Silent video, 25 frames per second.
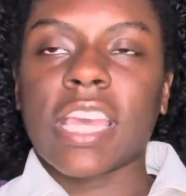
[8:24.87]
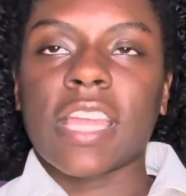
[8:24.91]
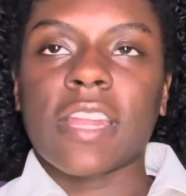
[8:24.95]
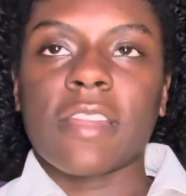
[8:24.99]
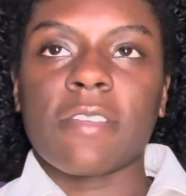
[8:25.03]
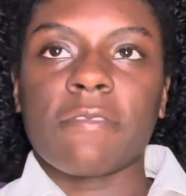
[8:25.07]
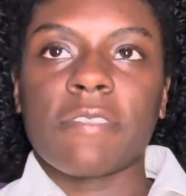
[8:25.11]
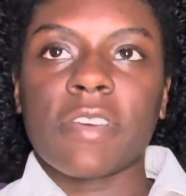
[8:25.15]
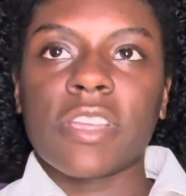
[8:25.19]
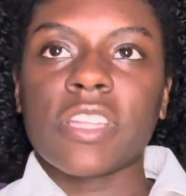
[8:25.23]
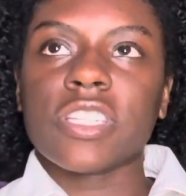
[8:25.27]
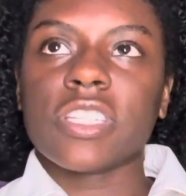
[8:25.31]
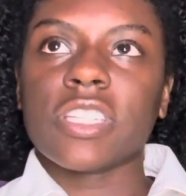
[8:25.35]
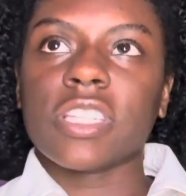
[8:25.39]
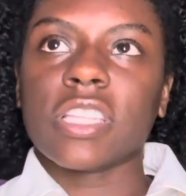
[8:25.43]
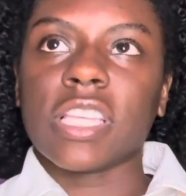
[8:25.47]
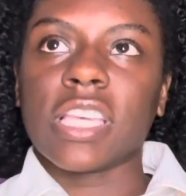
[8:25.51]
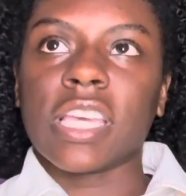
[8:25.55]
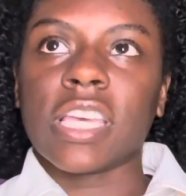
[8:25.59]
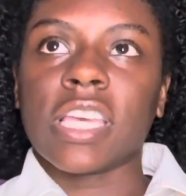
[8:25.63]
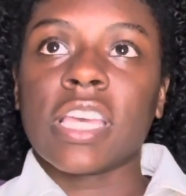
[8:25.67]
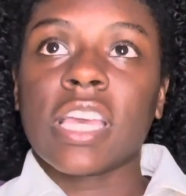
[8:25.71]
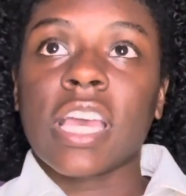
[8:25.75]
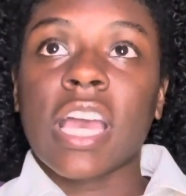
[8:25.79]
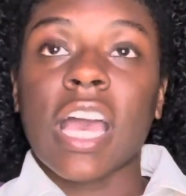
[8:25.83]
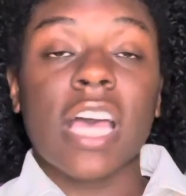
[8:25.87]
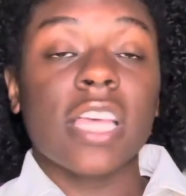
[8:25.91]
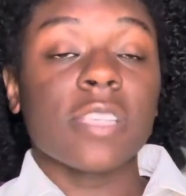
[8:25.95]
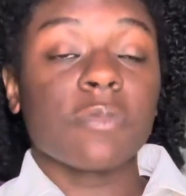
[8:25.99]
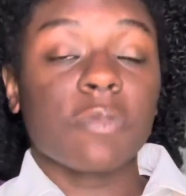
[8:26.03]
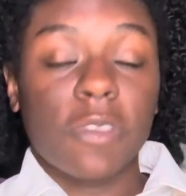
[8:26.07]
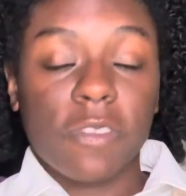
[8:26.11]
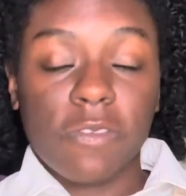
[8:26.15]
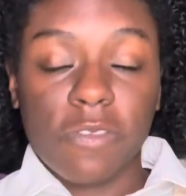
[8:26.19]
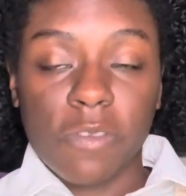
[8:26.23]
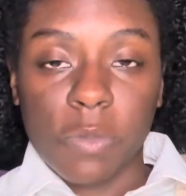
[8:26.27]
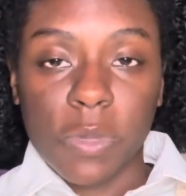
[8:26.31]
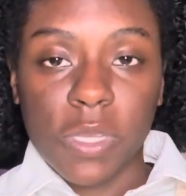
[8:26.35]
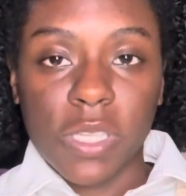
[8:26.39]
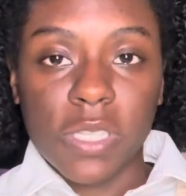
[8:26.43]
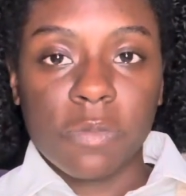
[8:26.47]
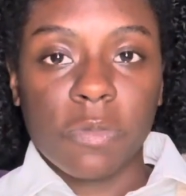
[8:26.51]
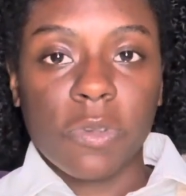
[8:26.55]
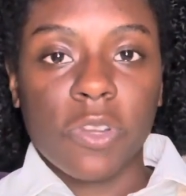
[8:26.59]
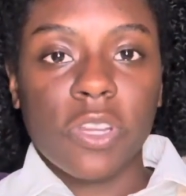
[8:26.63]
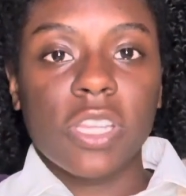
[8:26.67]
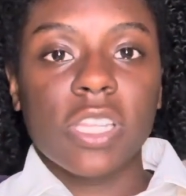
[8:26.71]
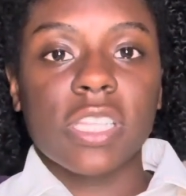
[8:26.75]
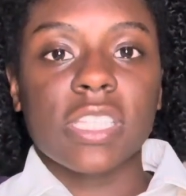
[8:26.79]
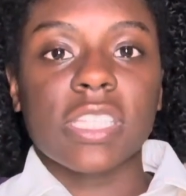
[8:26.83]
And eventually, I speak from
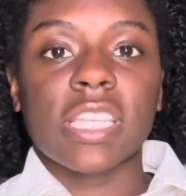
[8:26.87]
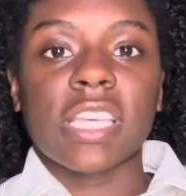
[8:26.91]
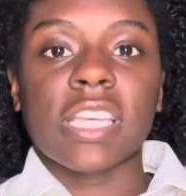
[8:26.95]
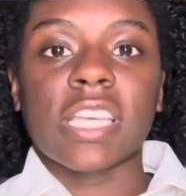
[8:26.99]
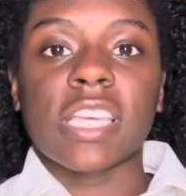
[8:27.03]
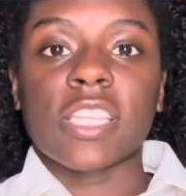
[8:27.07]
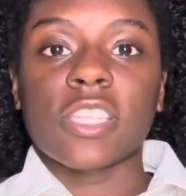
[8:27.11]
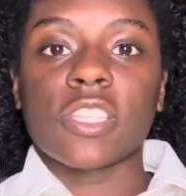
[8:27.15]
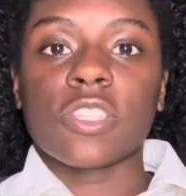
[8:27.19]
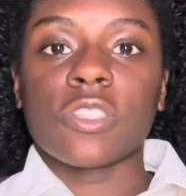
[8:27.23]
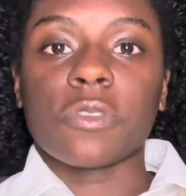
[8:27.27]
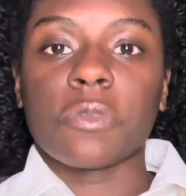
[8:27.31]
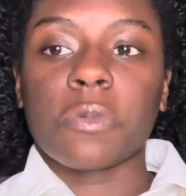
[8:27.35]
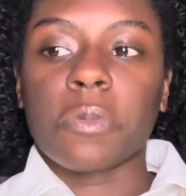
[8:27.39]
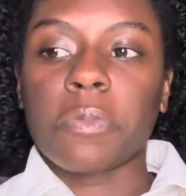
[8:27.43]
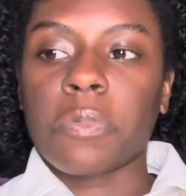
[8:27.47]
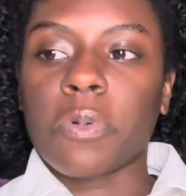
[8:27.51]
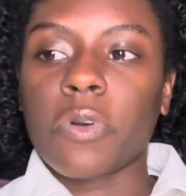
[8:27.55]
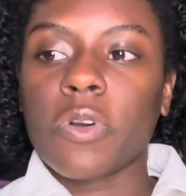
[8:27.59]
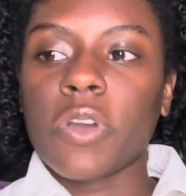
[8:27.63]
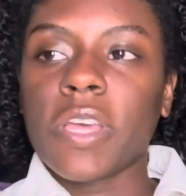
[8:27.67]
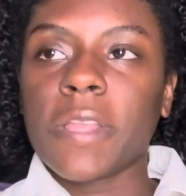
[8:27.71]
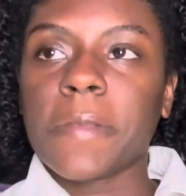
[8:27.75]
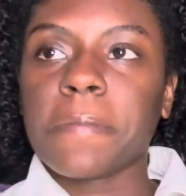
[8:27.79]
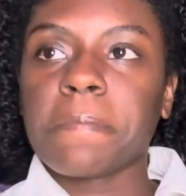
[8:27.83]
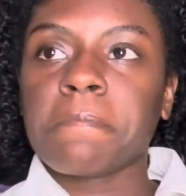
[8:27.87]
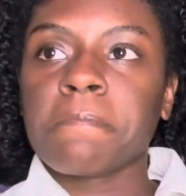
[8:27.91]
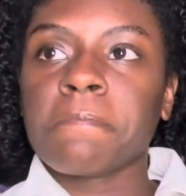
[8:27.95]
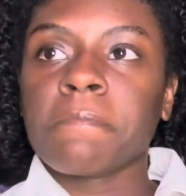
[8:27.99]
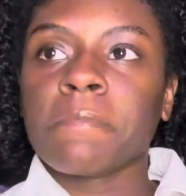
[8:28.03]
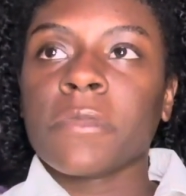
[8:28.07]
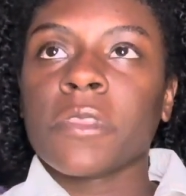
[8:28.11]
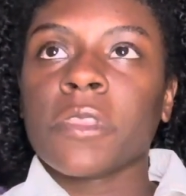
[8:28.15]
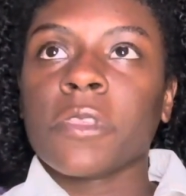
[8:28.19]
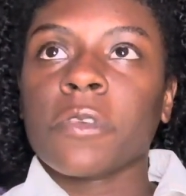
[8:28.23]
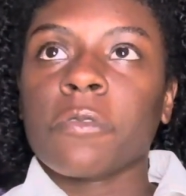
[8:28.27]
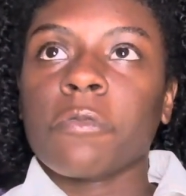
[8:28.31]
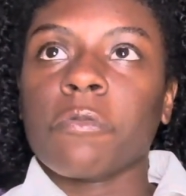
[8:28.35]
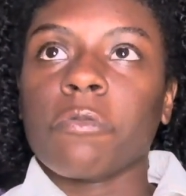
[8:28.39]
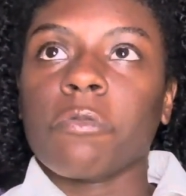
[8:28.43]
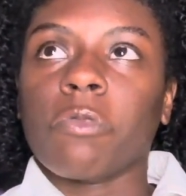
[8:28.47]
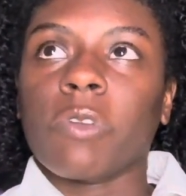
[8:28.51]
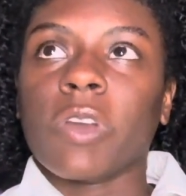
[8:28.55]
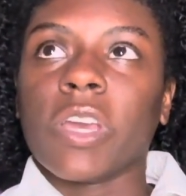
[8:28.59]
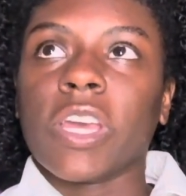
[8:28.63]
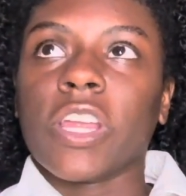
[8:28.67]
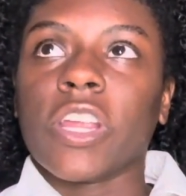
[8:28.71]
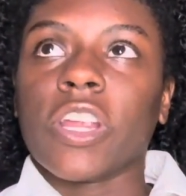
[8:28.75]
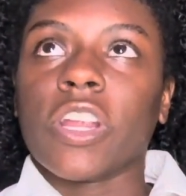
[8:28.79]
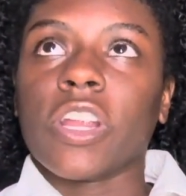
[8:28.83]
experience, it gets to a point
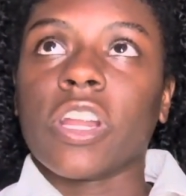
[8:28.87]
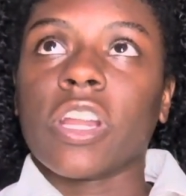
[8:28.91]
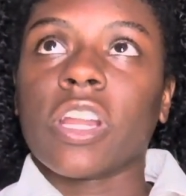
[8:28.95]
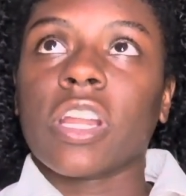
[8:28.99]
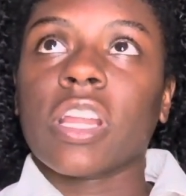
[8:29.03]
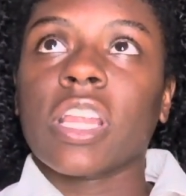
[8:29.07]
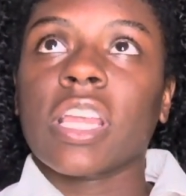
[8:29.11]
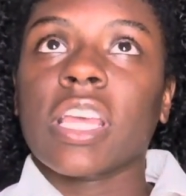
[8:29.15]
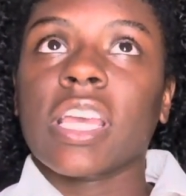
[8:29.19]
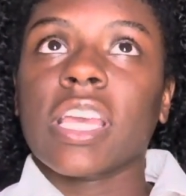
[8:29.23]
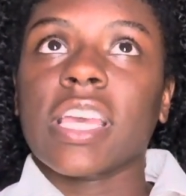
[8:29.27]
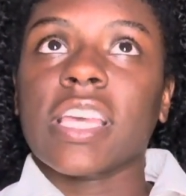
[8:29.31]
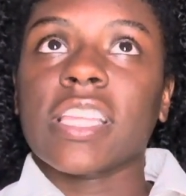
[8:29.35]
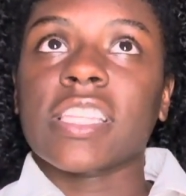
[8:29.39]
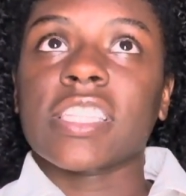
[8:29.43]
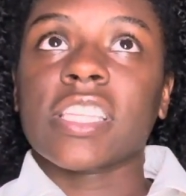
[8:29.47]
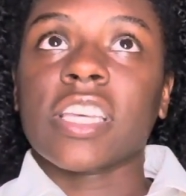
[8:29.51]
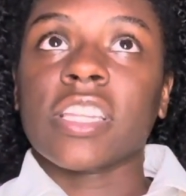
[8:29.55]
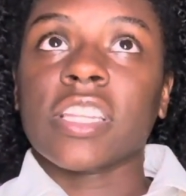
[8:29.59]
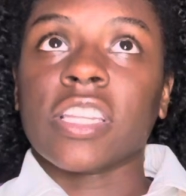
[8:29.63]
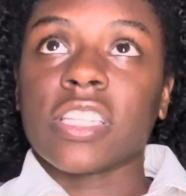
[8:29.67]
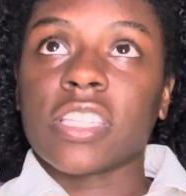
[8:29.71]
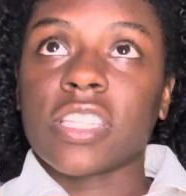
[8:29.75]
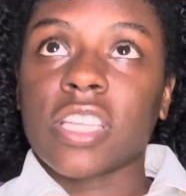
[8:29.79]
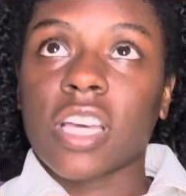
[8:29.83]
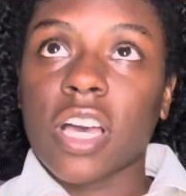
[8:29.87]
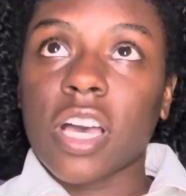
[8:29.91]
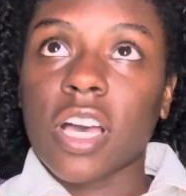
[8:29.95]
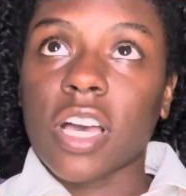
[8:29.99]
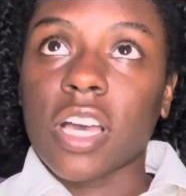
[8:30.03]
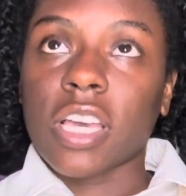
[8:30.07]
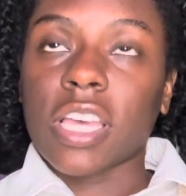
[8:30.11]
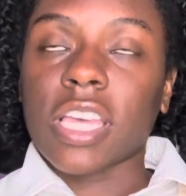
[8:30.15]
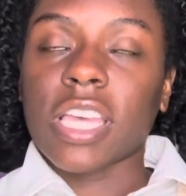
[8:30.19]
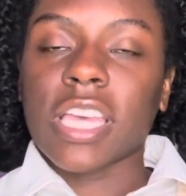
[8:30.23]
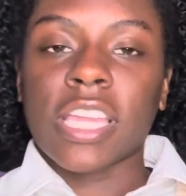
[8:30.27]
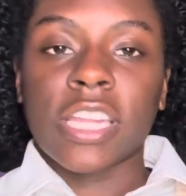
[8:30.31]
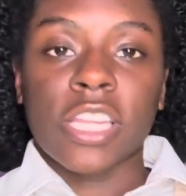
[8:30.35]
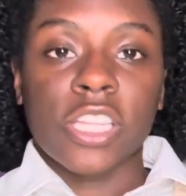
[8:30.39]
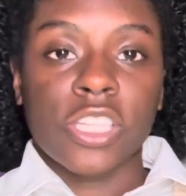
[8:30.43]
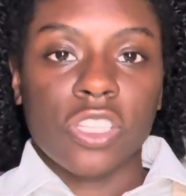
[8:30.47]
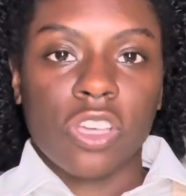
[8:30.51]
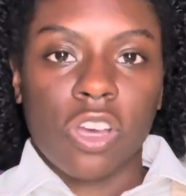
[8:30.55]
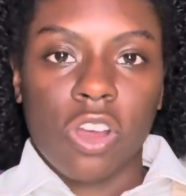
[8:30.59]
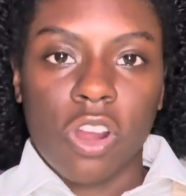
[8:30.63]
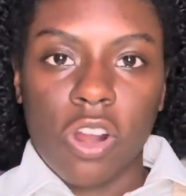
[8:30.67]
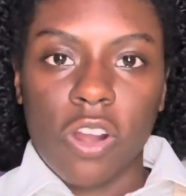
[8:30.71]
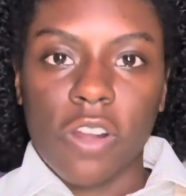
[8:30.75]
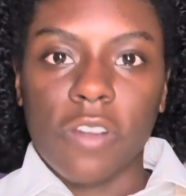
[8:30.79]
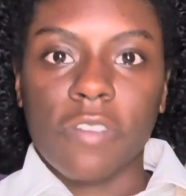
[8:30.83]
where it's going to tug and it's
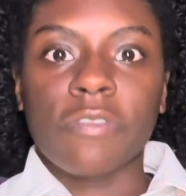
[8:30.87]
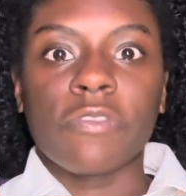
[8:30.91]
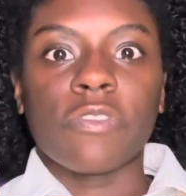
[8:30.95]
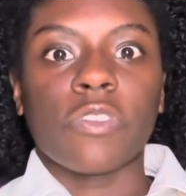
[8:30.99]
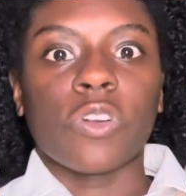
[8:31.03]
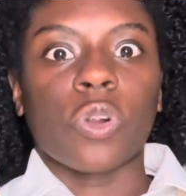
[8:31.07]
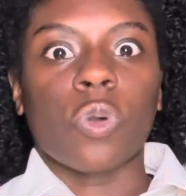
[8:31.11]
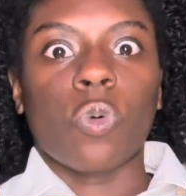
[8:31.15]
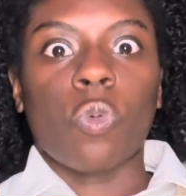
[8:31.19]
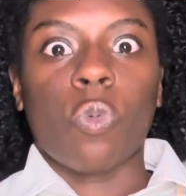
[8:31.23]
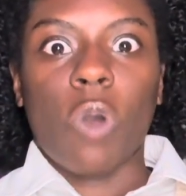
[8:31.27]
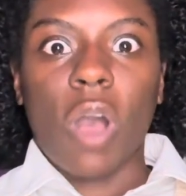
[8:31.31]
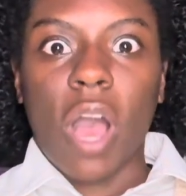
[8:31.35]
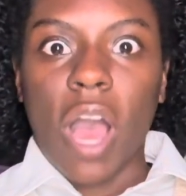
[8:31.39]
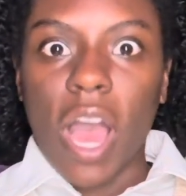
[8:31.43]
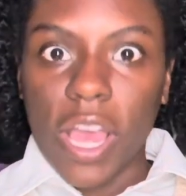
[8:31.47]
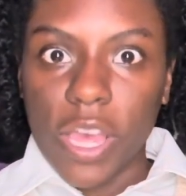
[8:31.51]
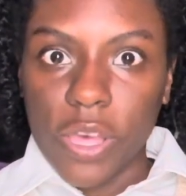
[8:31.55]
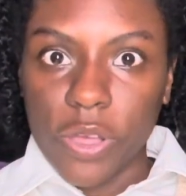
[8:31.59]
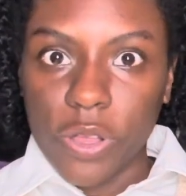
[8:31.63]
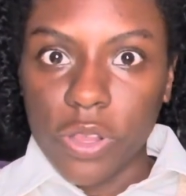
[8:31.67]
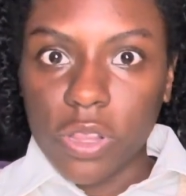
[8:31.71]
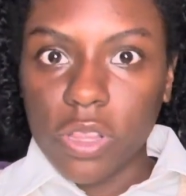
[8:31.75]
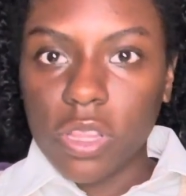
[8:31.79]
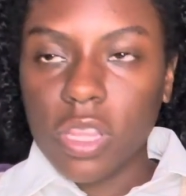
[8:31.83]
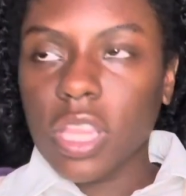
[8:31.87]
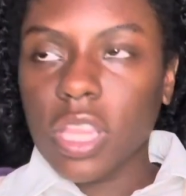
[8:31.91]
hard for a while.